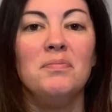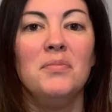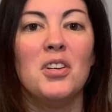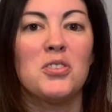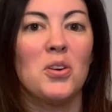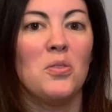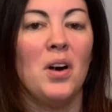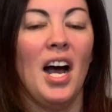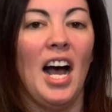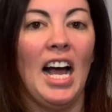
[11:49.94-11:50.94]
So
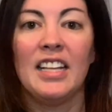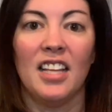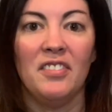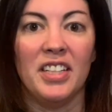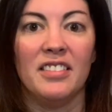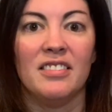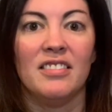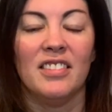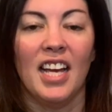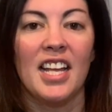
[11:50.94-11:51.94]
I love it
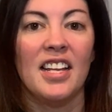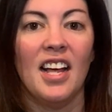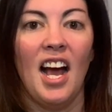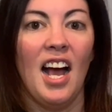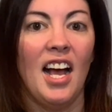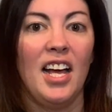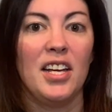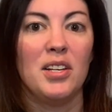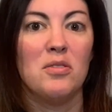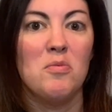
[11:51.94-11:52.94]
and
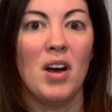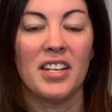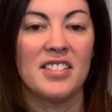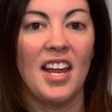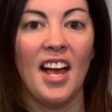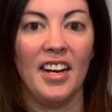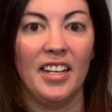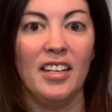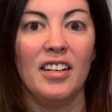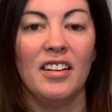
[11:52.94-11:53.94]
I want to stay on
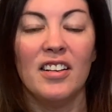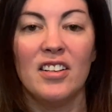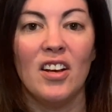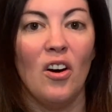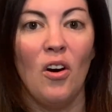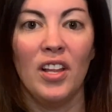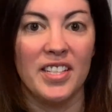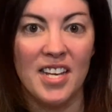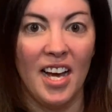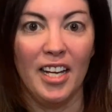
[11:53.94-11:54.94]
it all the
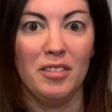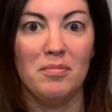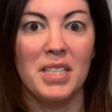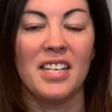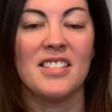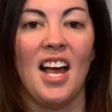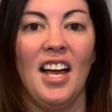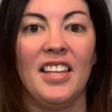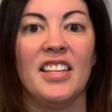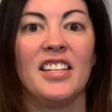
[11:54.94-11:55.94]
time because
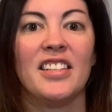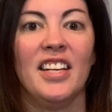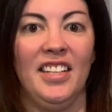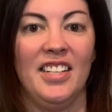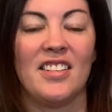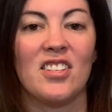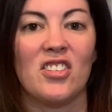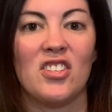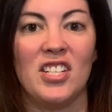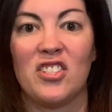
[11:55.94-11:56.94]
I think that
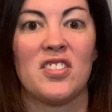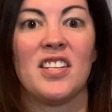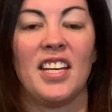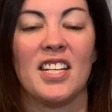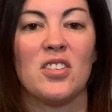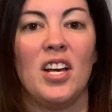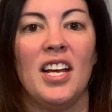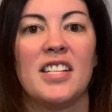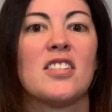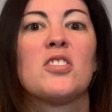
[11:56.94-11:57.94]
it's just like it's
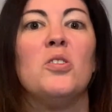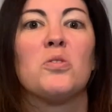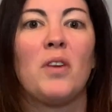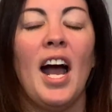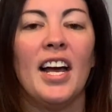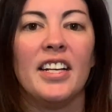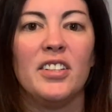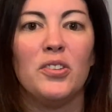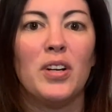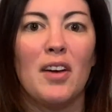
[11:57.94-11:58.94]
its own ride. You
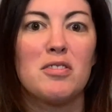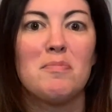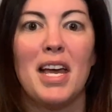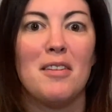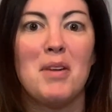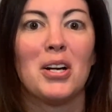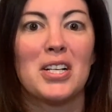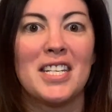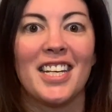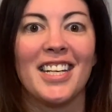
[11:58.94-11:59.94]
don't have to pay a park
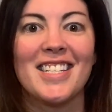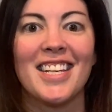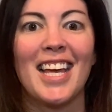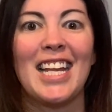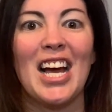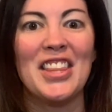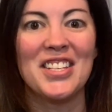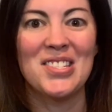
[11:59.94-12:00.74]
ticket to get on this